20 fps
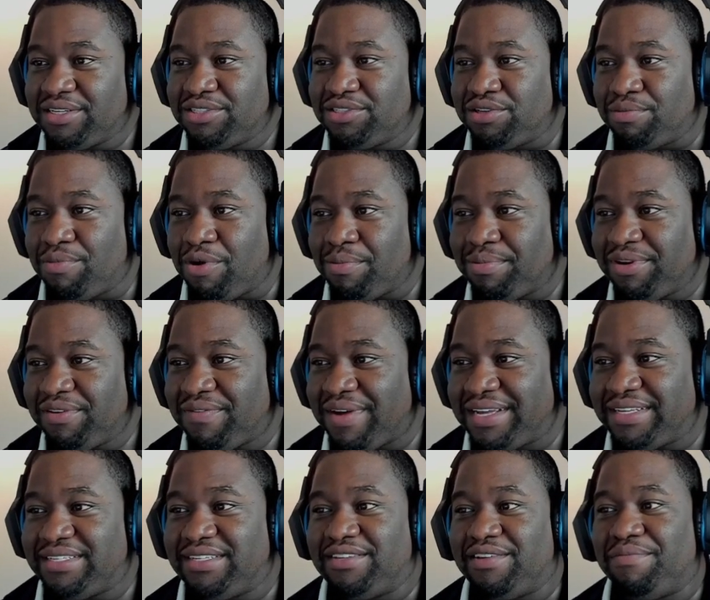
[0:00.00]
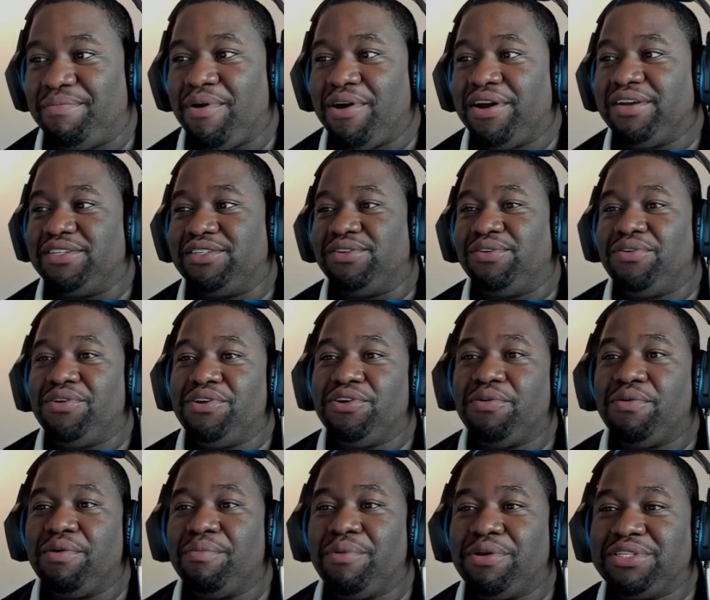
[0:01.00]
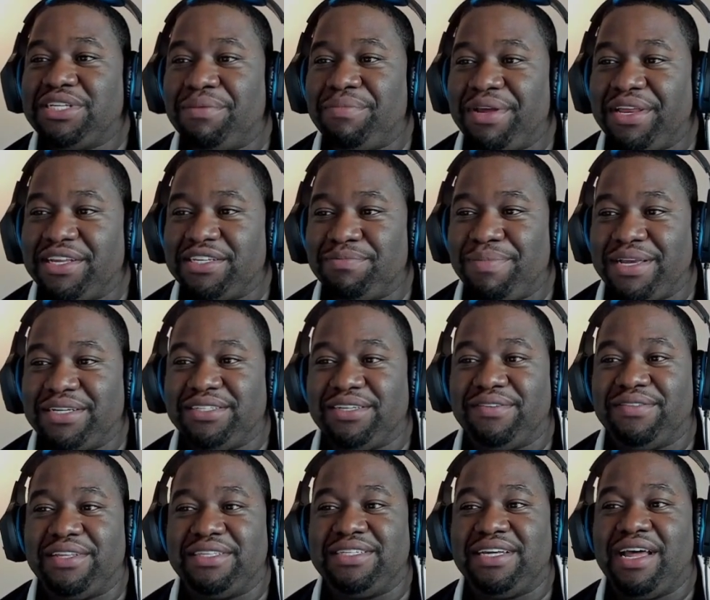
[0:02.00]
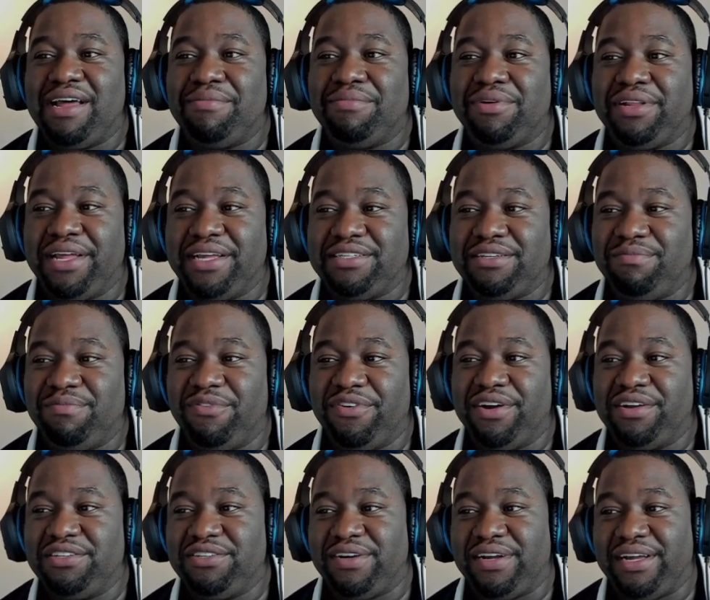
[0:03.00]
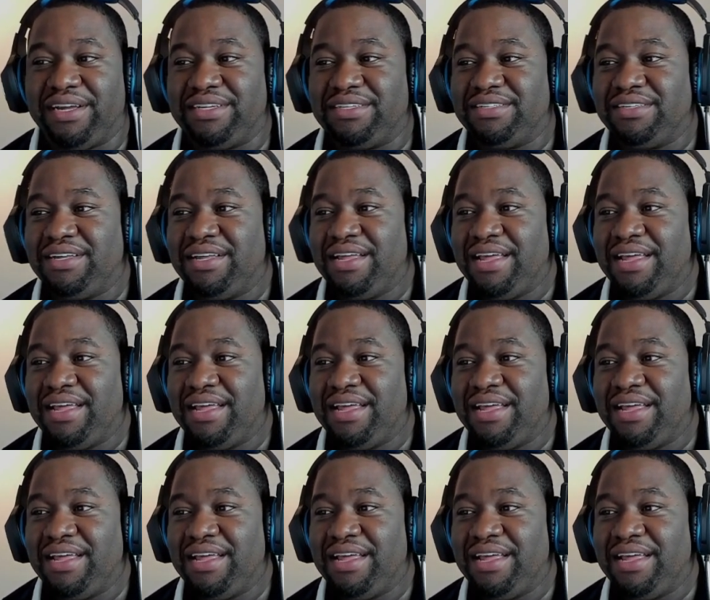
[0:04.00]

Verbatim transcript: to mobile devices as part of its ongoing multimedia expansion of the Tom Clancy franchise.